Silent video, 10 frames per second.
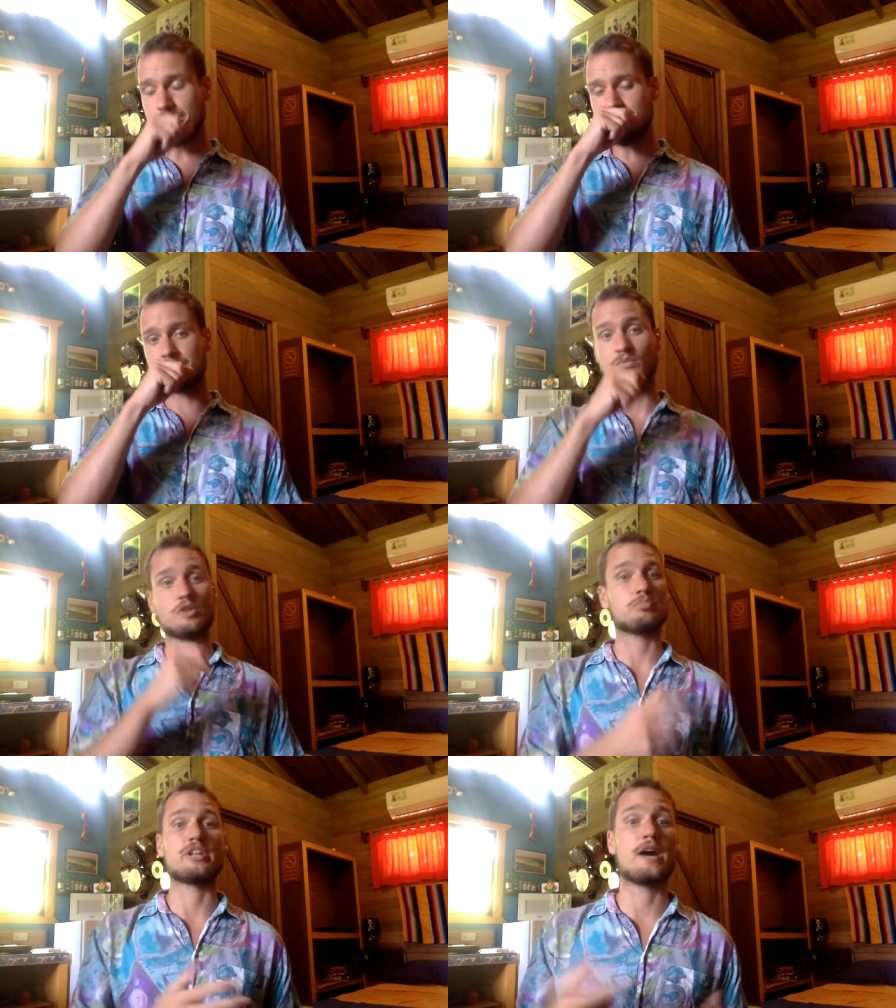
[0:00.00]

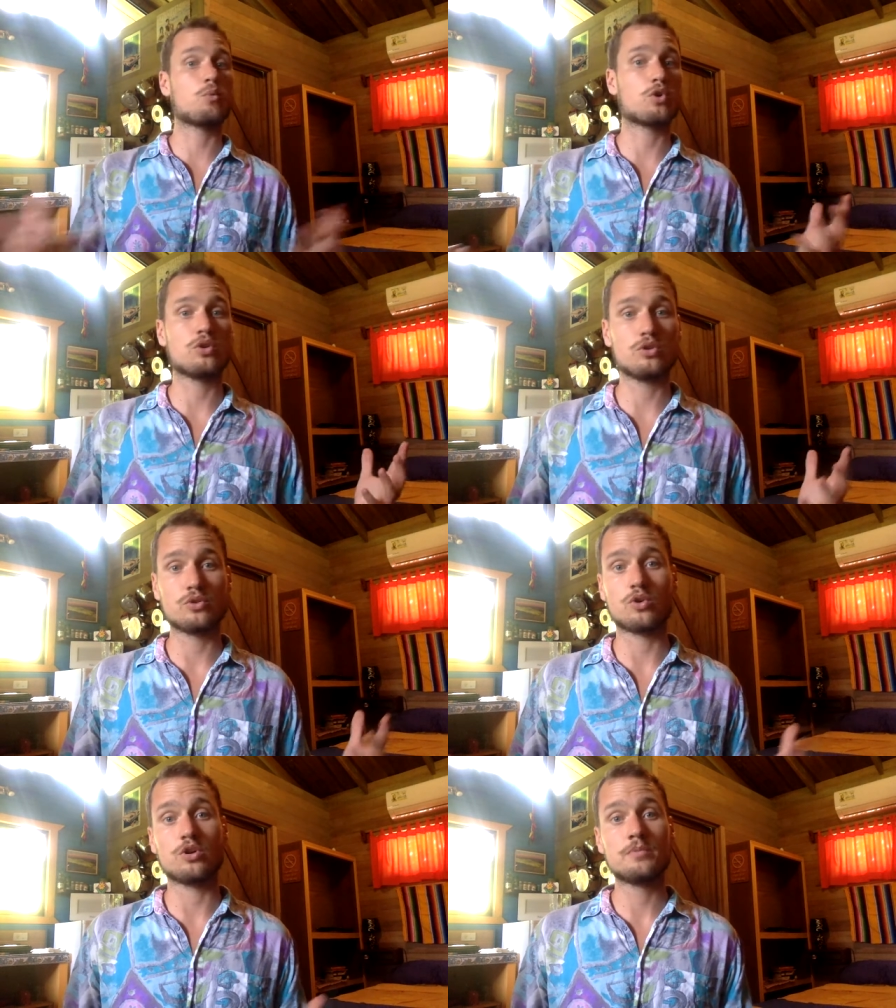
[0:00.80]
the plant world
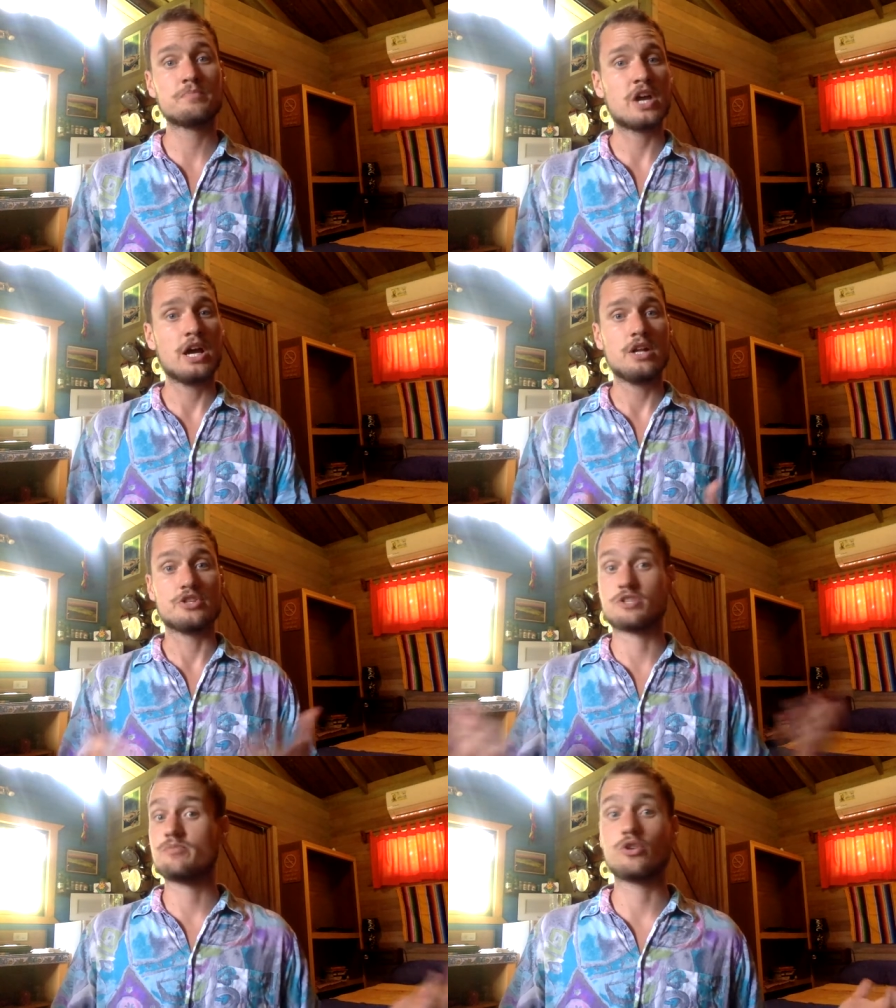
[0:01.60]
or
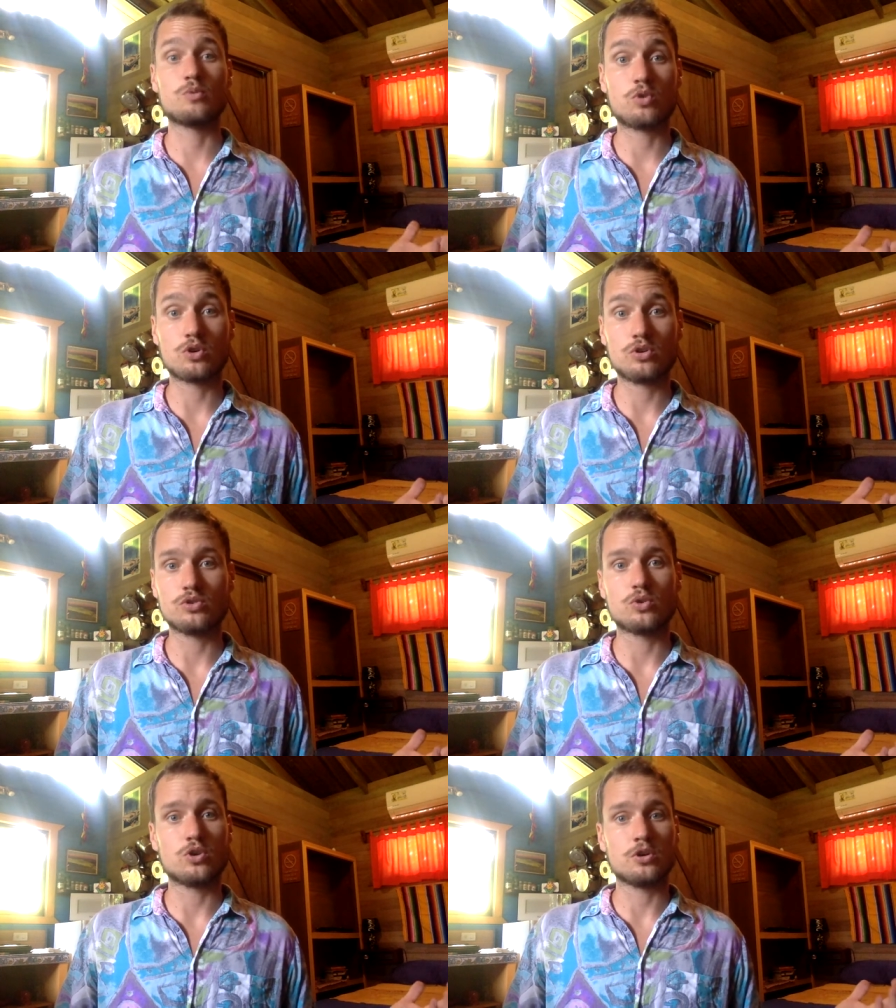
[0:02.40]
the spirit world
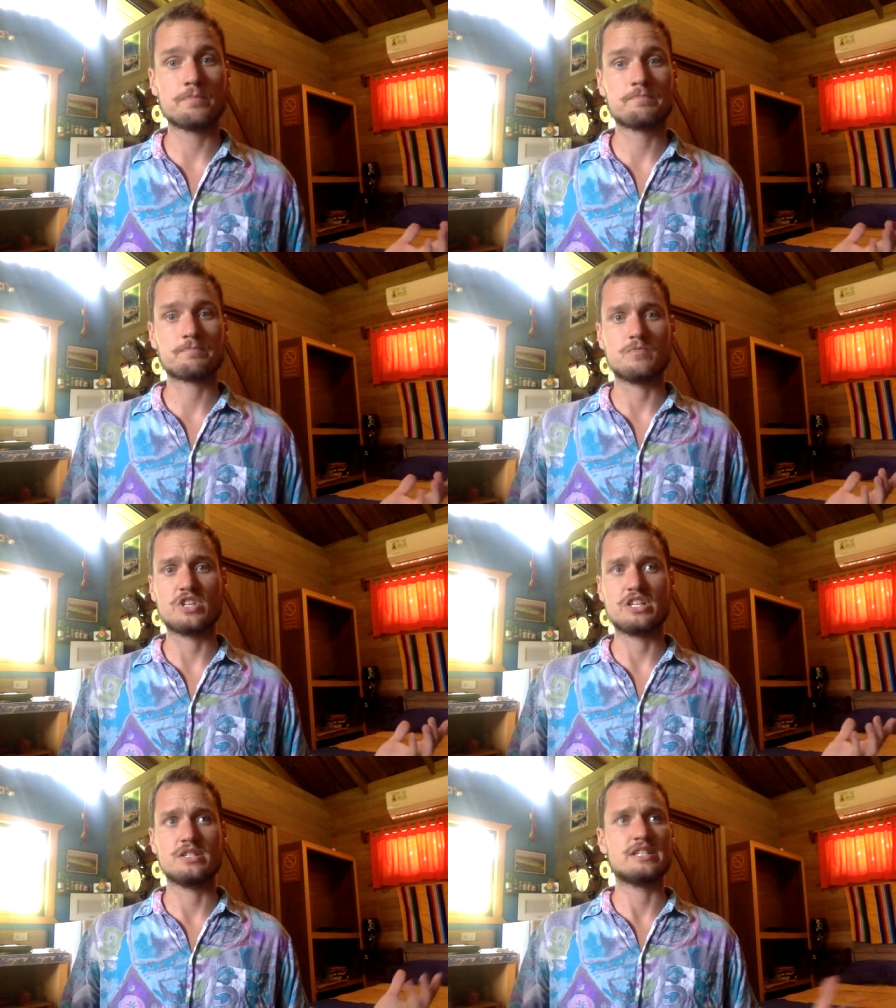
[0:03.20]
or
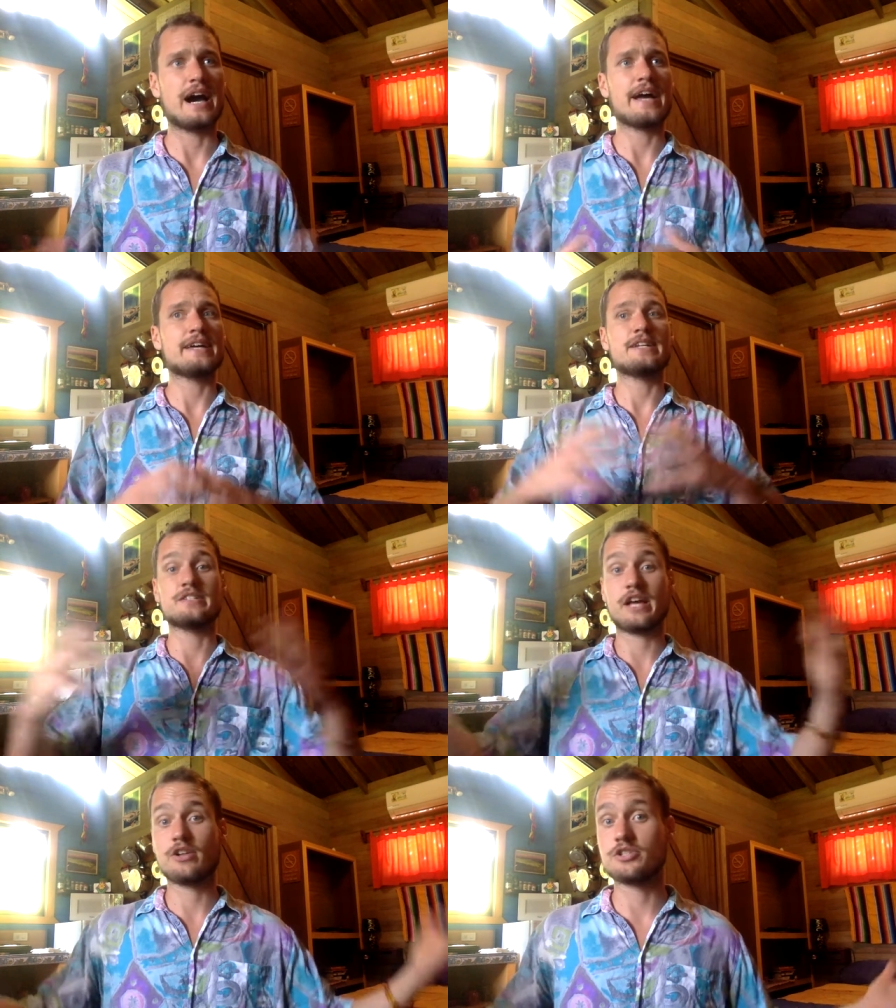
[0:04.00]
the Gaian
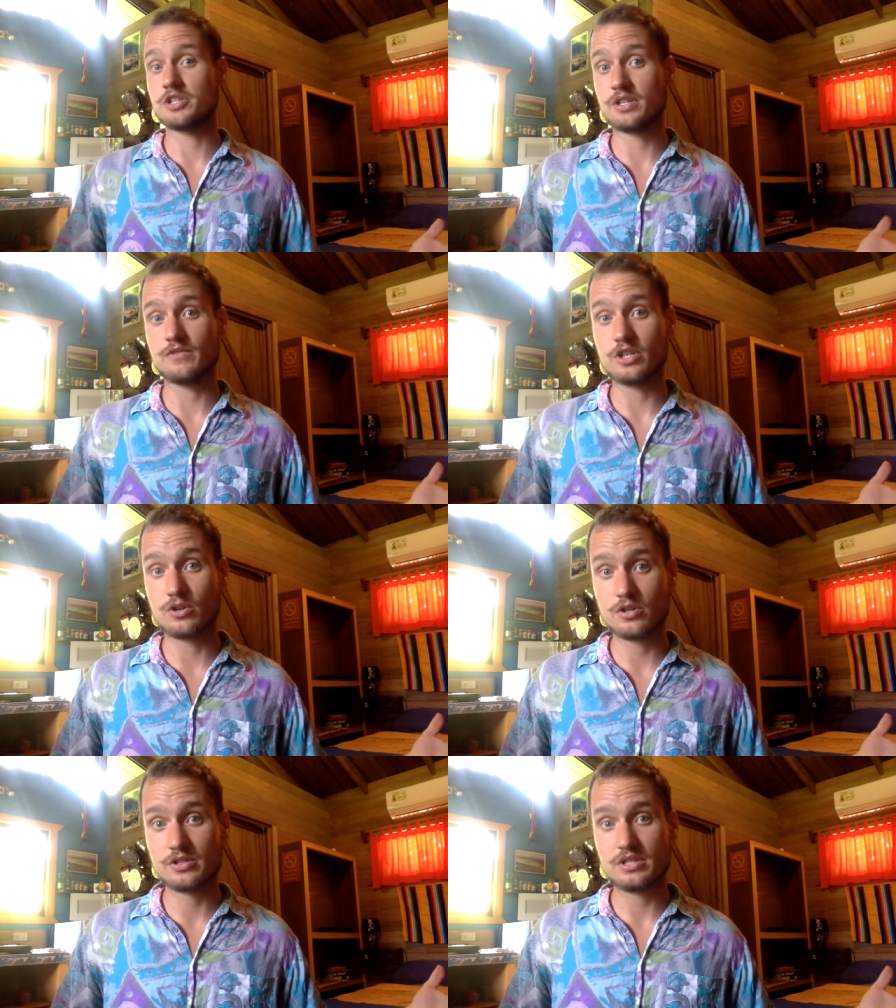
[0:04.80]
intelligence of the
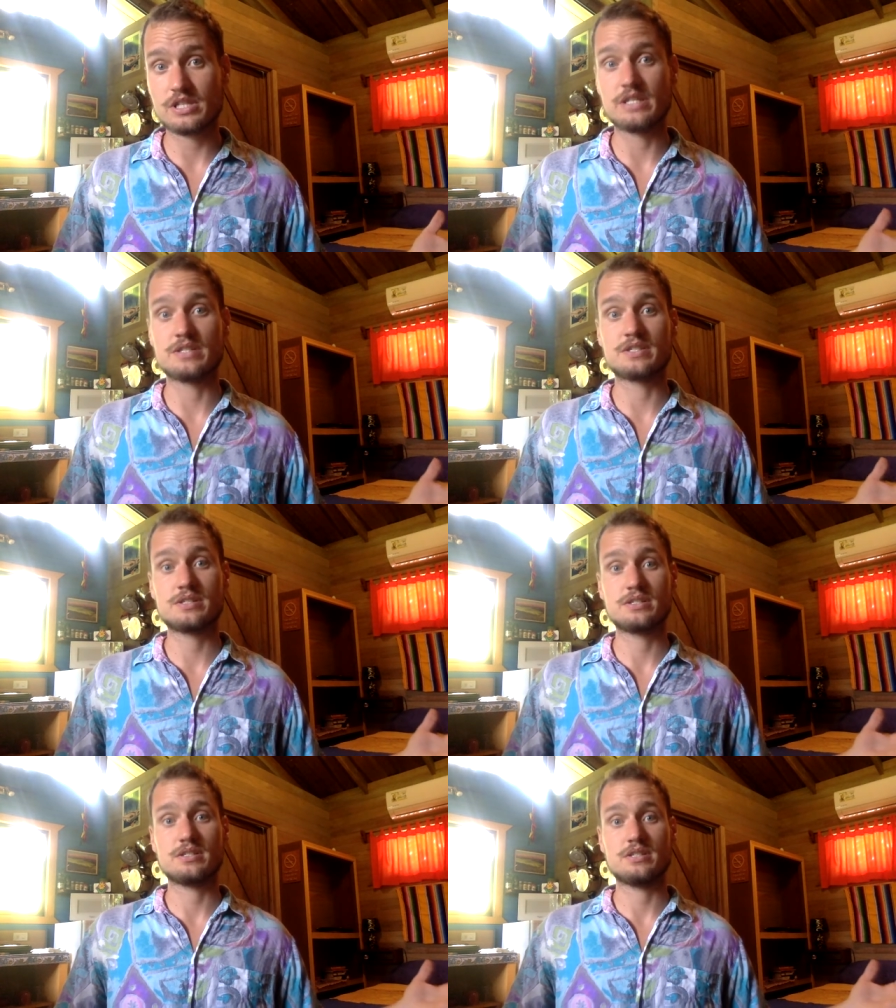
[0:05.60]
earth
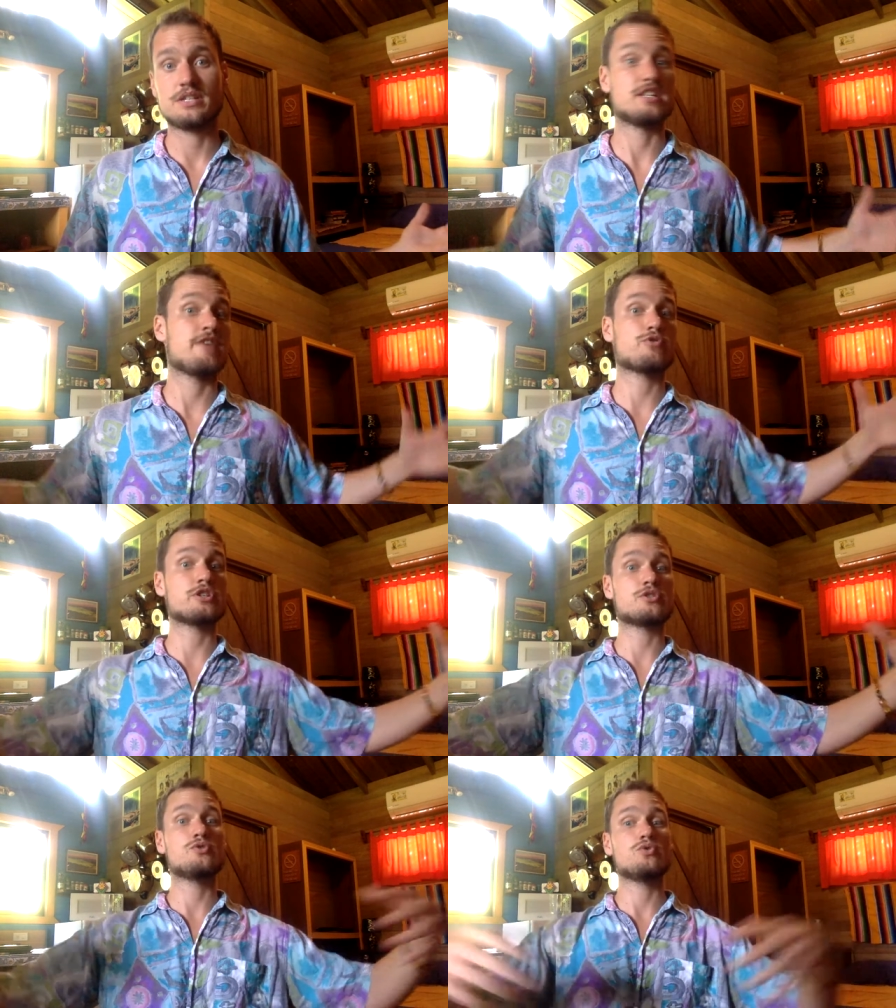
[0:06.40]
is
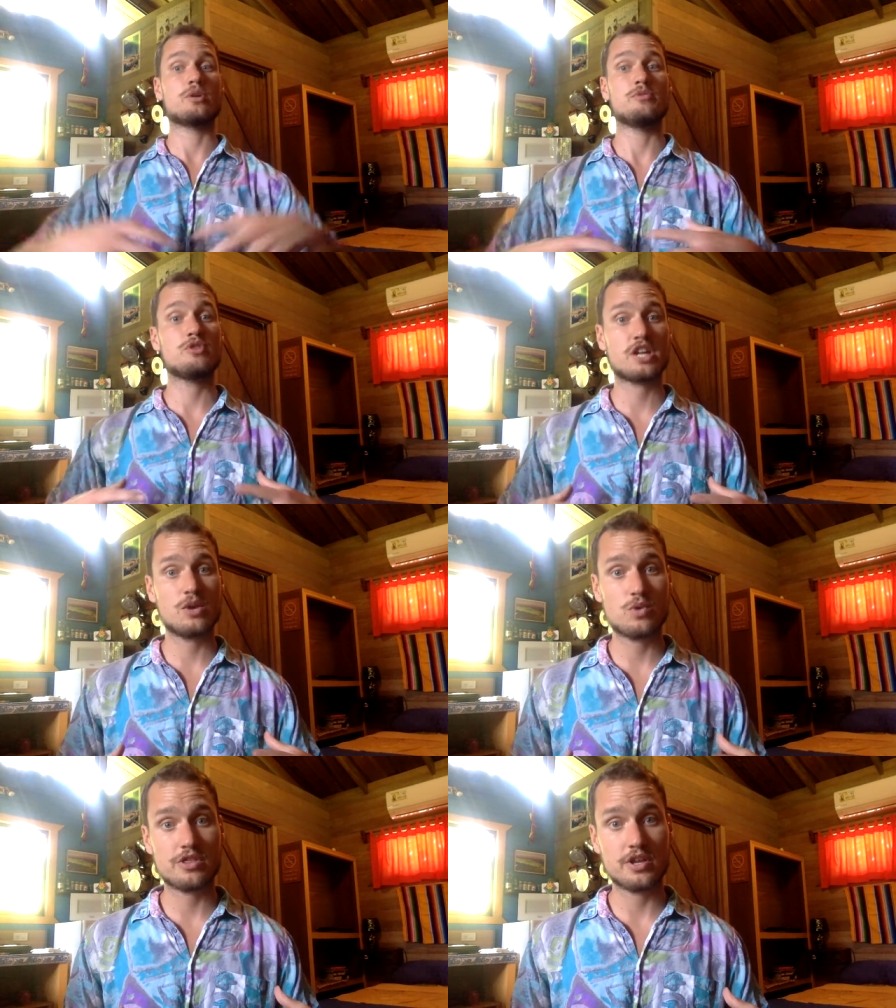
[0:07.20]
endeavoring to
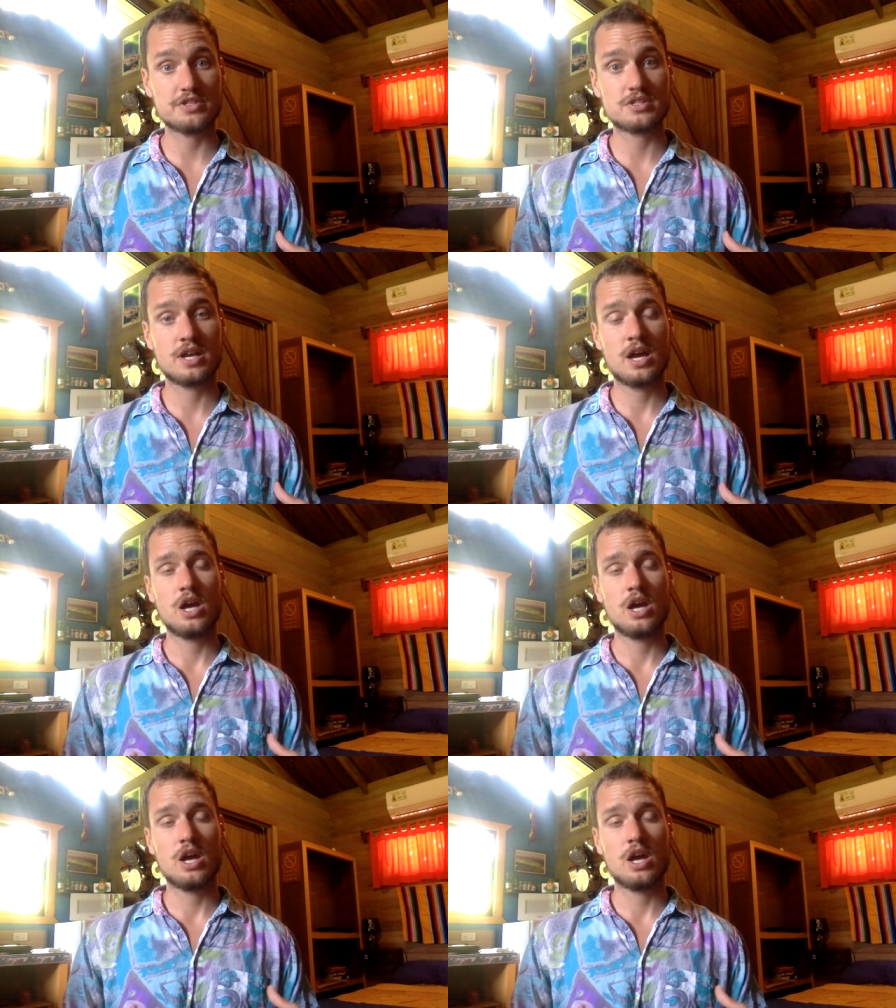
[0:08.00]
communicate with us